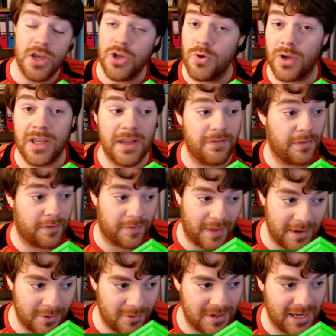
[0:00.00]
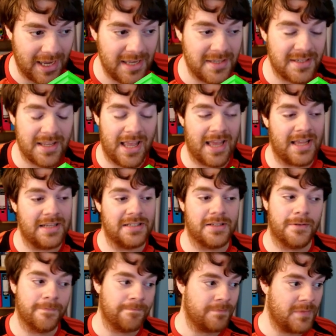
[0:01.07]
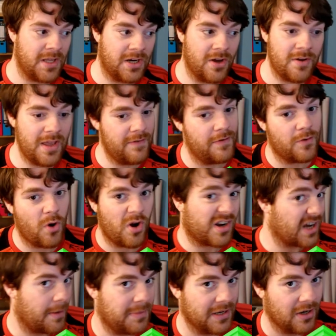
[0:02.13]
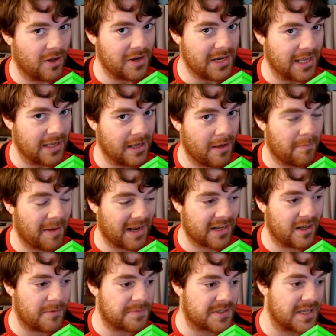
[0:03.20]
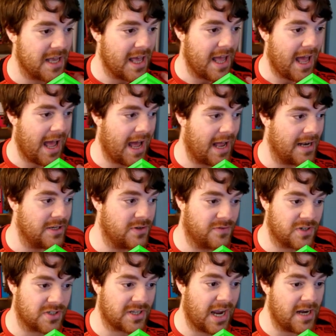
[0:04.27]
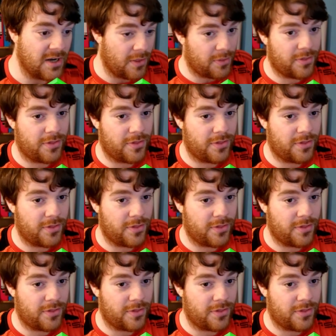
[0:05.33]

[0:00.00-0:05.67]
You could give Thancred haste, and, you know, if you've got a couple of lightning backups, and you've just gained